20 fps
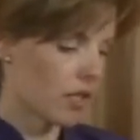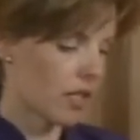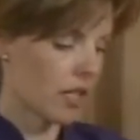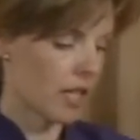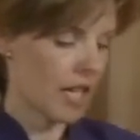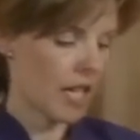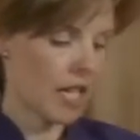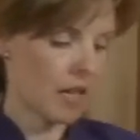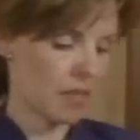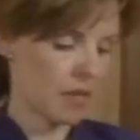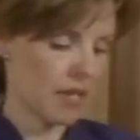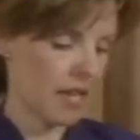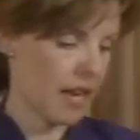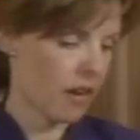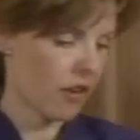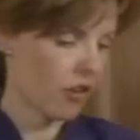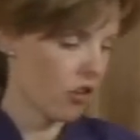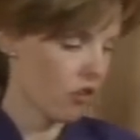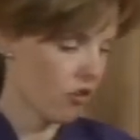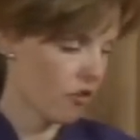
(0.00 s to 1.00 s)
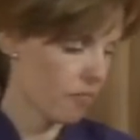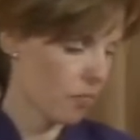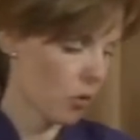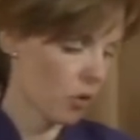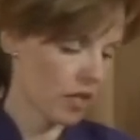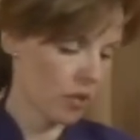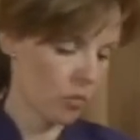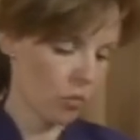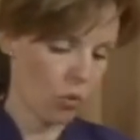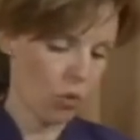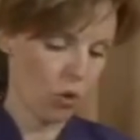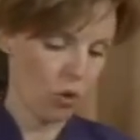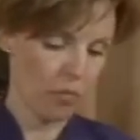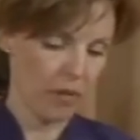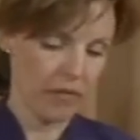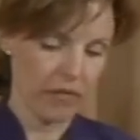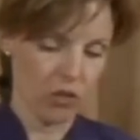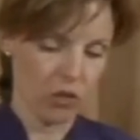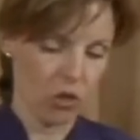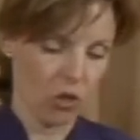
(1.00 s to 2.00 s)
to keep an area of body warm
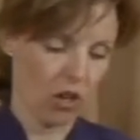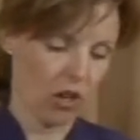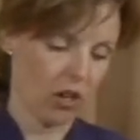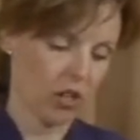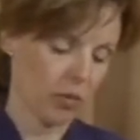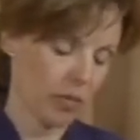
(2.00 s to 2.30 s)
if you're not going